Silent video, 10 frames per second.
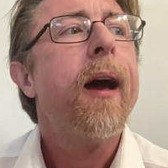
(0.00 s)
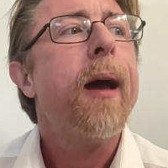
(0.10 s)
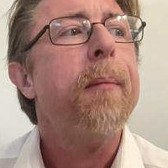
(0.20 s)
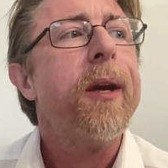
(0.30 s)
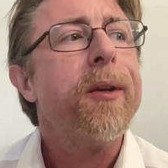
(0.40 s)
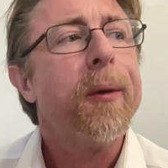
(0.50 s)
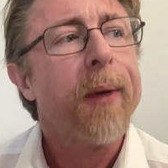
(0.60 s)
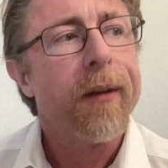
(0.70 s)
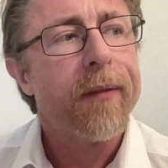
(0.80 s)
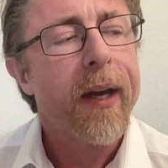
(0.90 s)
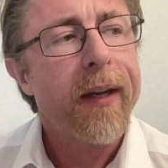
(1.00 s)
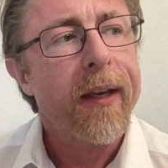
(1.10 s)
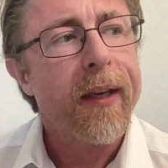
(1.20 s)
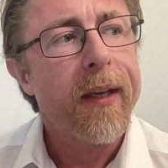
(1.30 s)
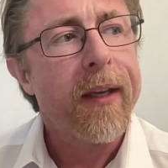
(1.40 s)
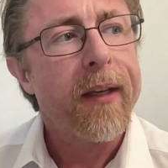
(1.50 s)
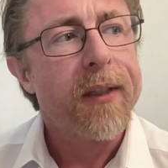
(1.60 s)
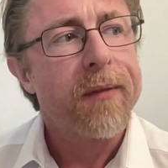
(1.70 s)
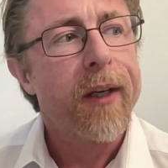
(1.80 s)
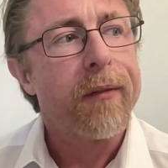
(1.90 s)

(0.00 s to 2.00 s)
I bet you I'm going to find out he is very